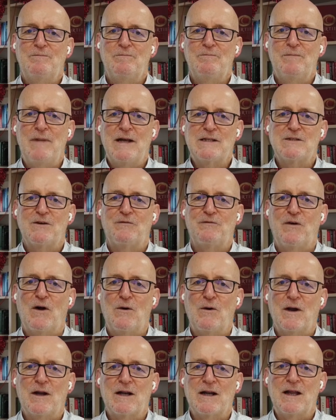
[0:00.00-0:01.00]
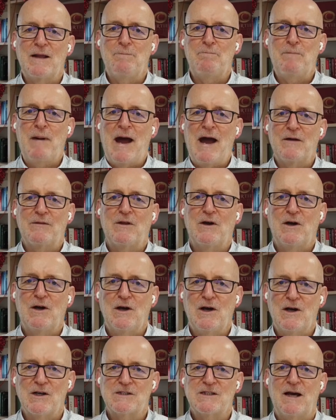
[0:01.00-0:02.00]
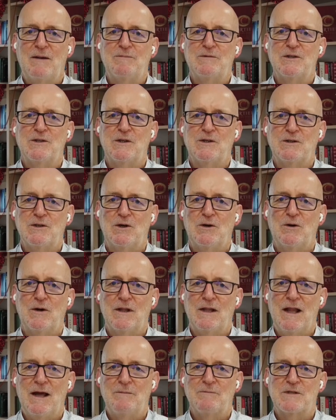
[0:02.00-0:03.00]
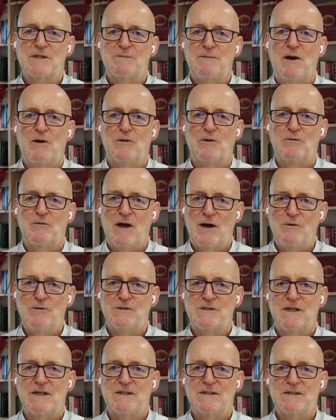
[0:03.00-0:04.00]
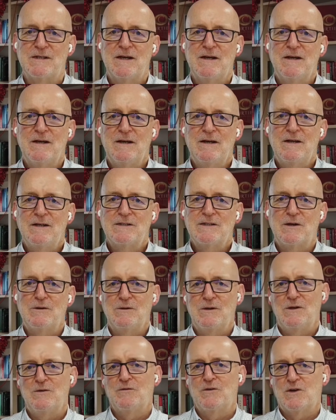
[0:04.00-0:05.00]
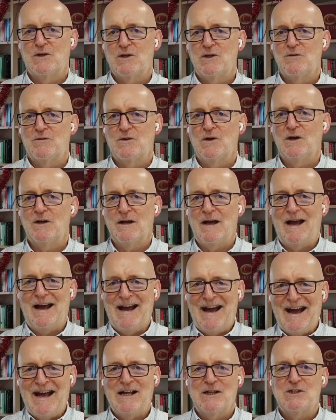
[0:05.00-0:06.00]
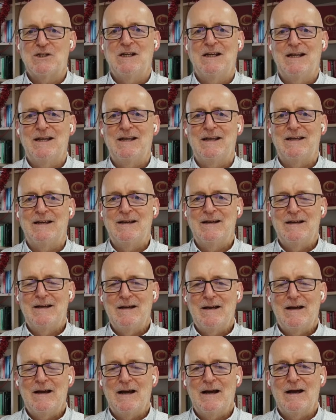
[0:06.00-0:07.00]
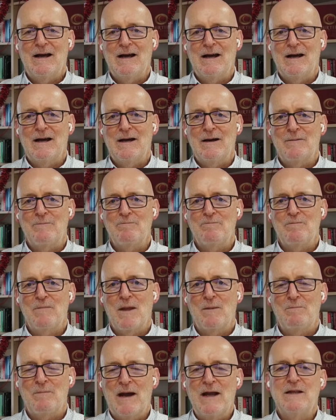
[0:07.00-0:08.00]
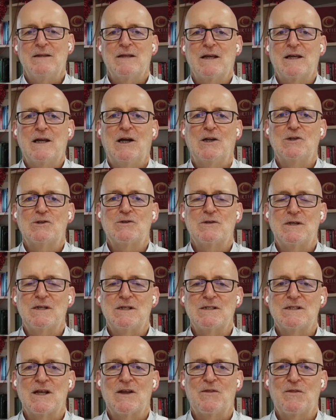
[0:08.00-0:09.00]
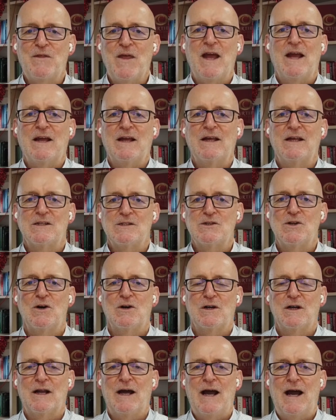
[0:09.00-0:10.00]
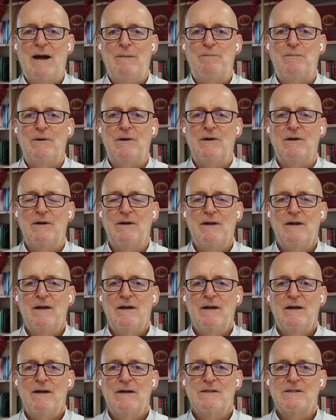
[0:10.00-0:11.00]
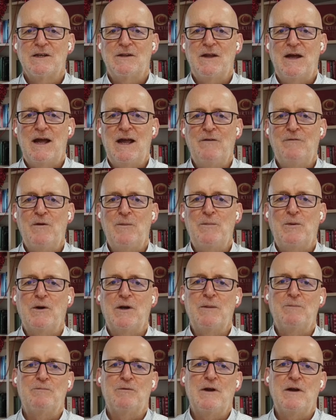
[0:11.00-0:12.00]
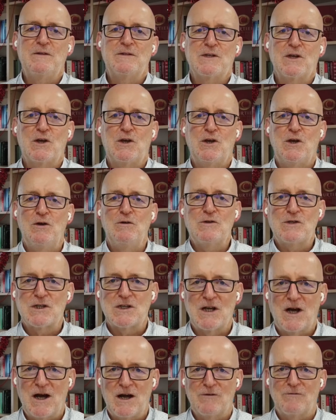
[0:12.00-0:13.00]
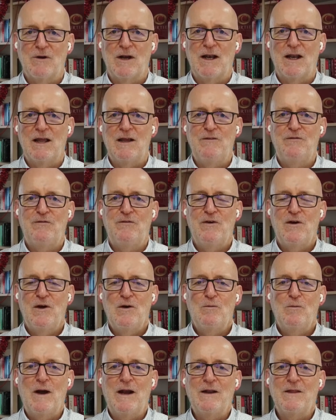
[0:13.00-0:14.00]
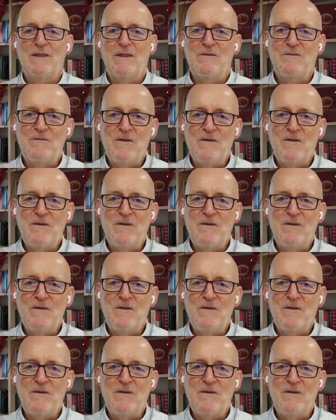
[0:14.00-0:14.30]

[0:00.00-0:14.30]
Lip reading: metaphorically back the hearse up to the door and let them smell the roses. So you've got to actually make the countries think it's not going to happen, so that everybody breathes a huge sigh of relief when at the